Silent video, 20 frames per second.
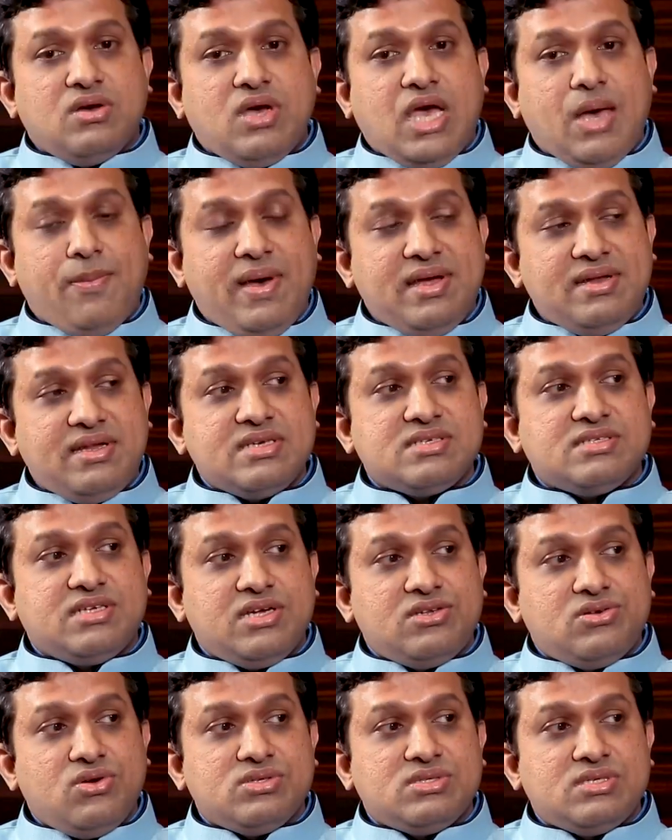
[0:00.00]
Hepatic
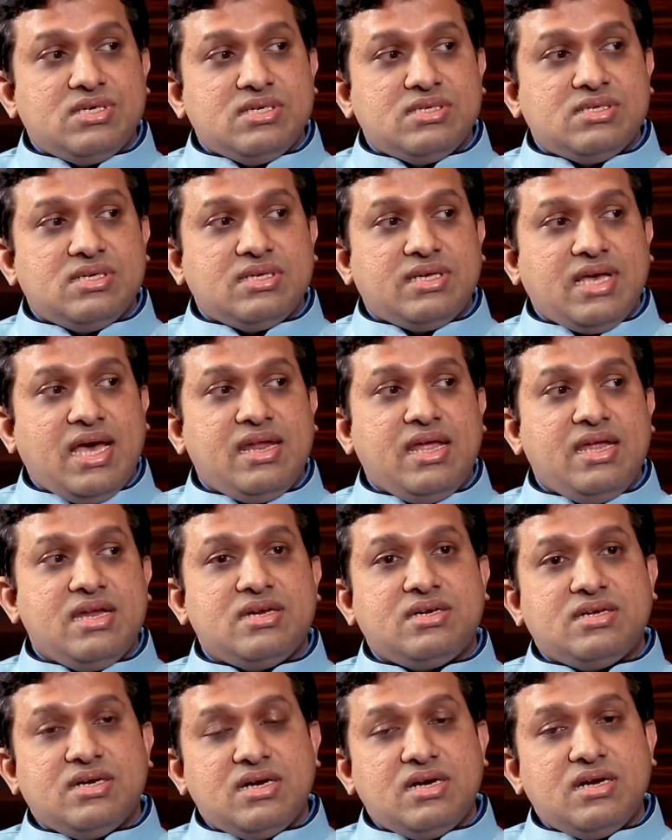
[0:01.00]
steatosis can
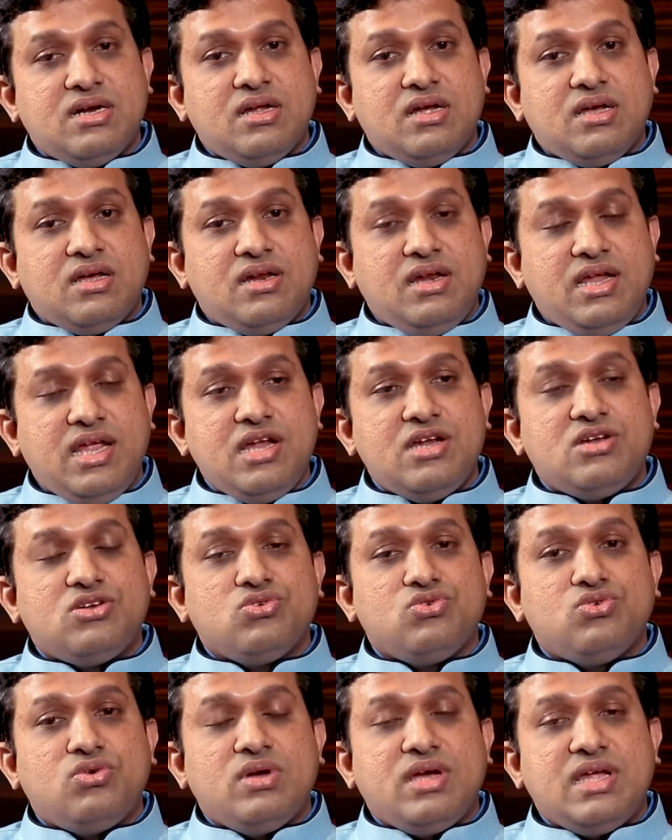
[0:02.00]
in turn lead
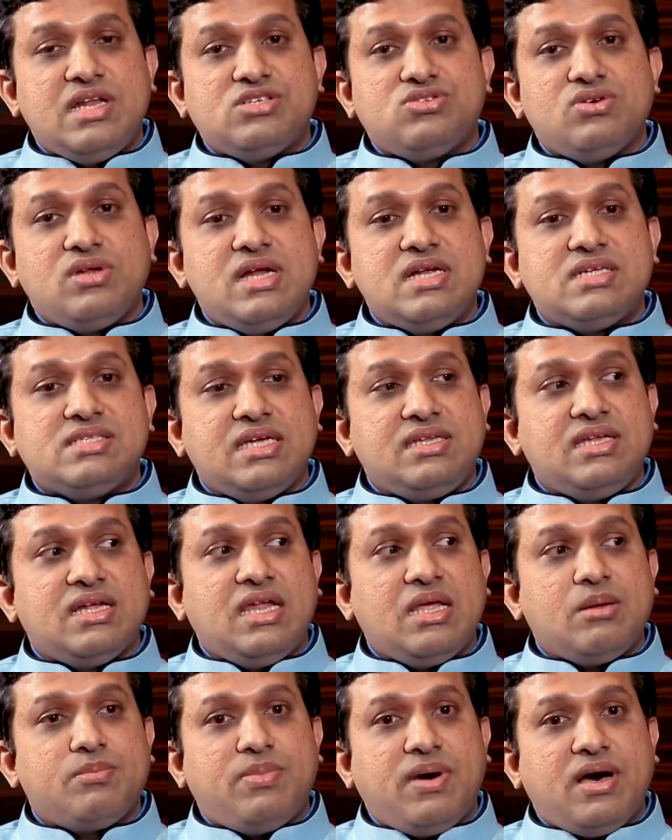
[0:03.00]
to insulin
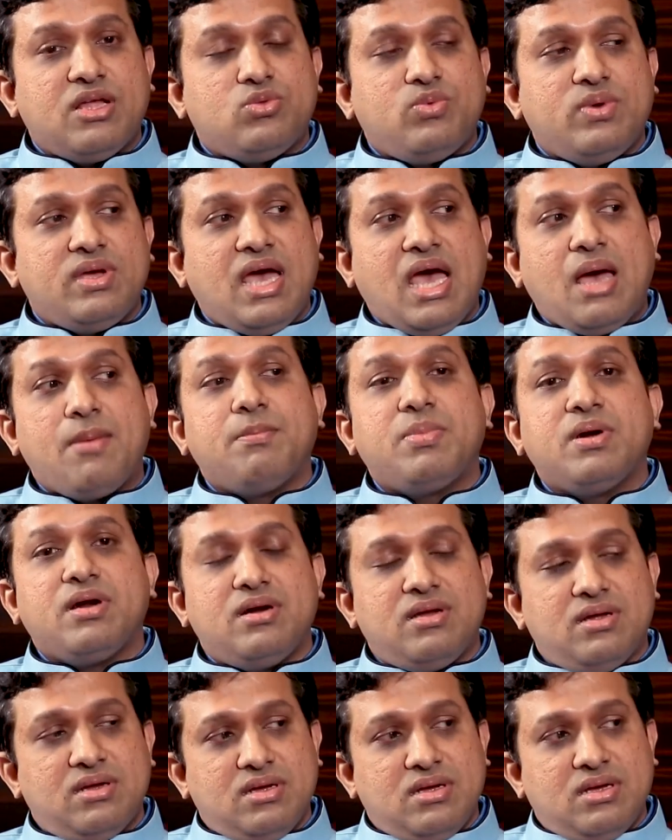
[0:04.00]
signaling pathway
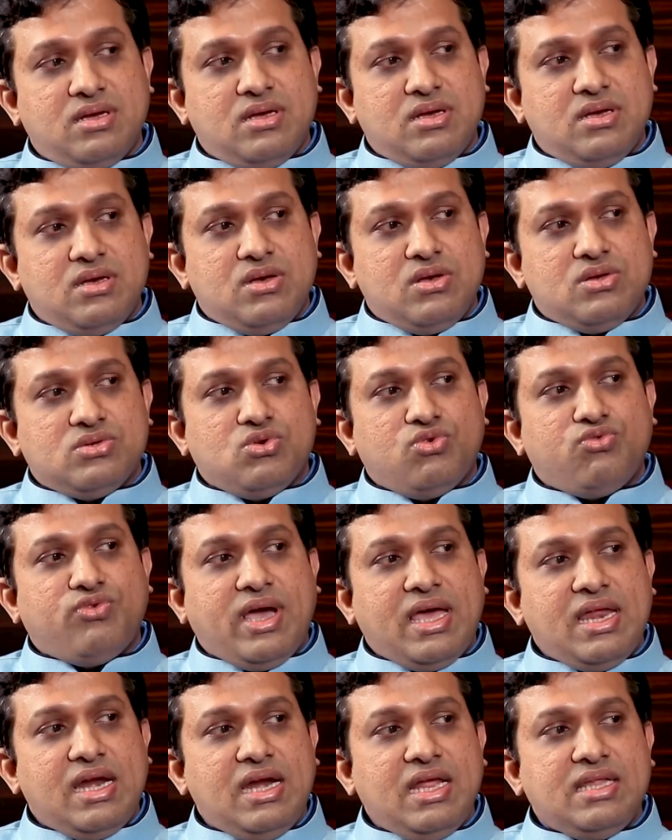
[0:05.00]
hampered. So
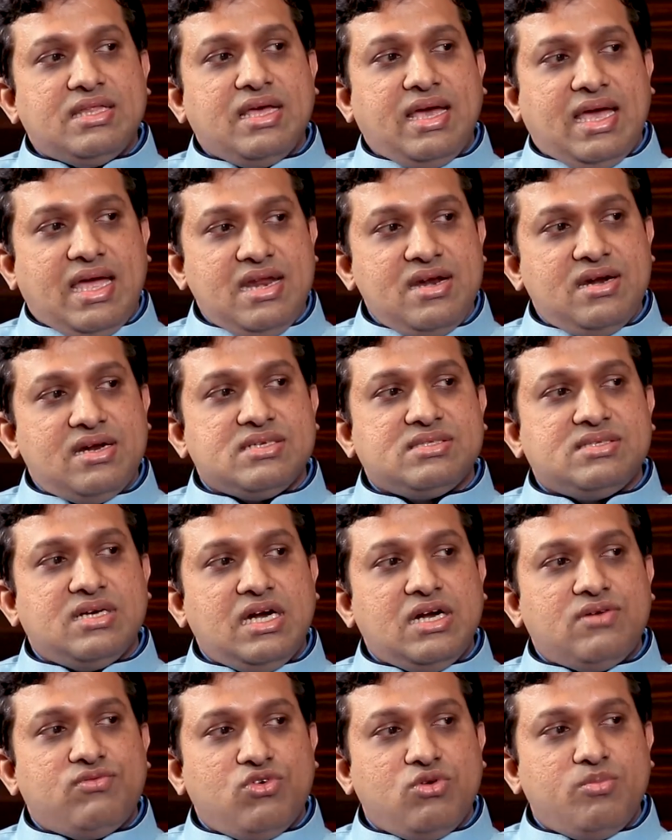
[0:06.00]
finally, the end
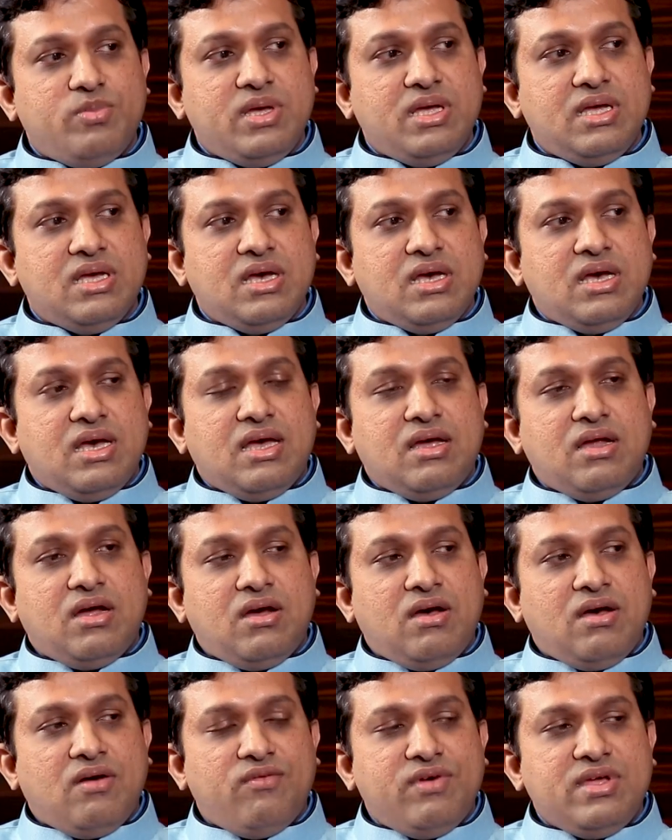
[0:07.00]
result would be
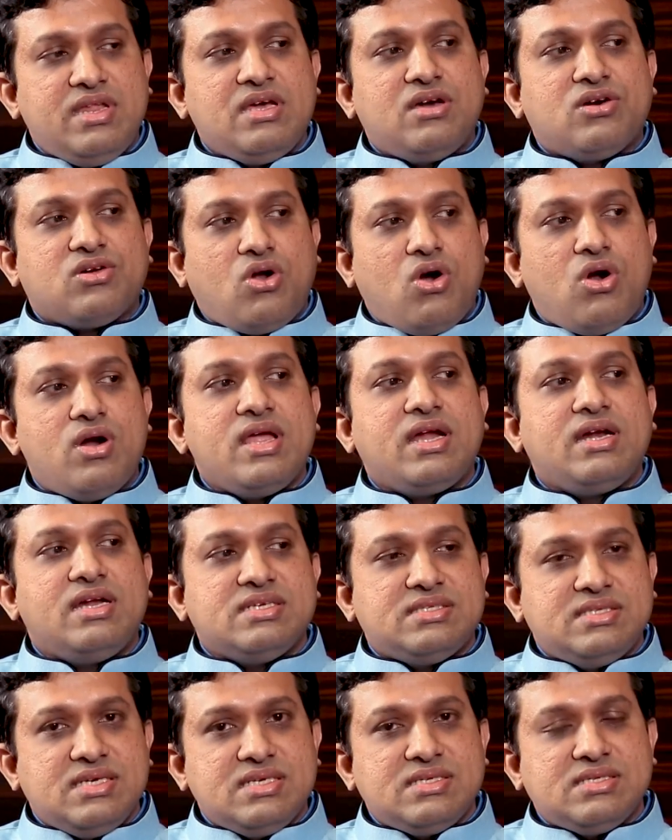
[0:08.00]
very chronic
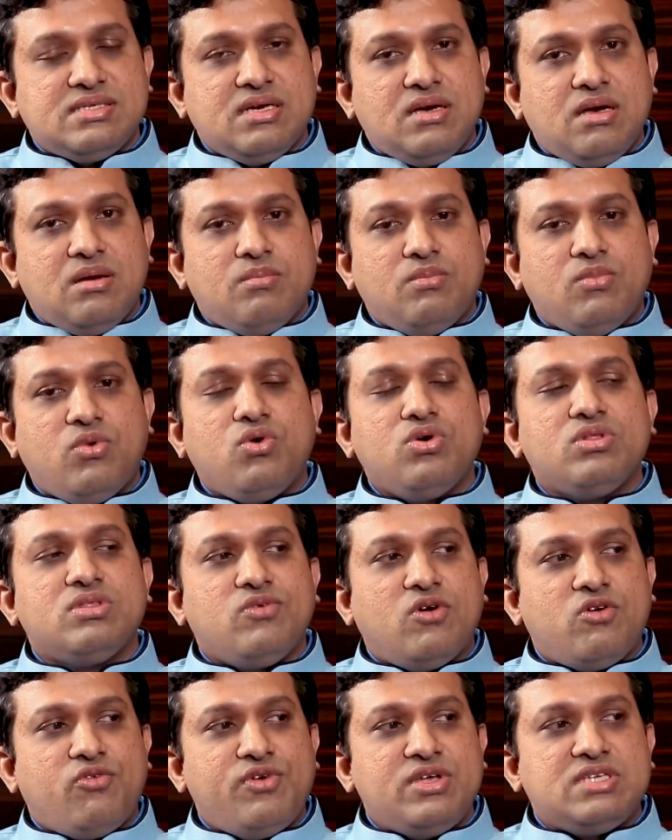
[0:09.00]
disease,
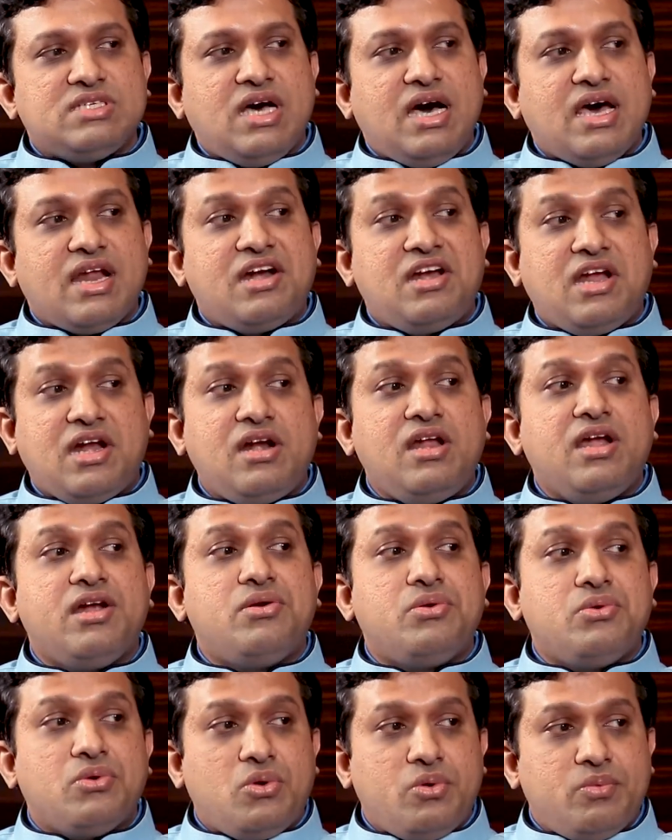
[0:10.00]
both of which are a deadly
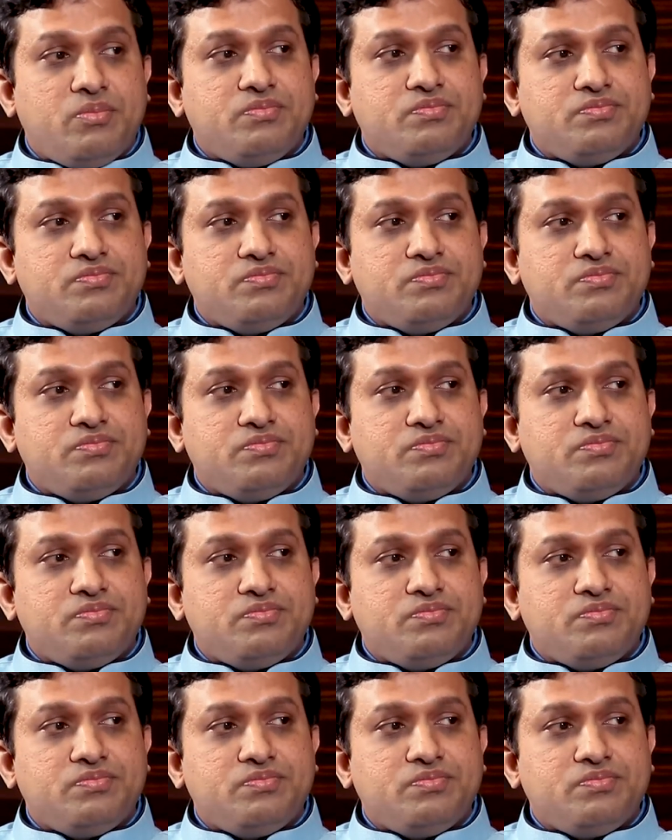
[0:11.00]
duo.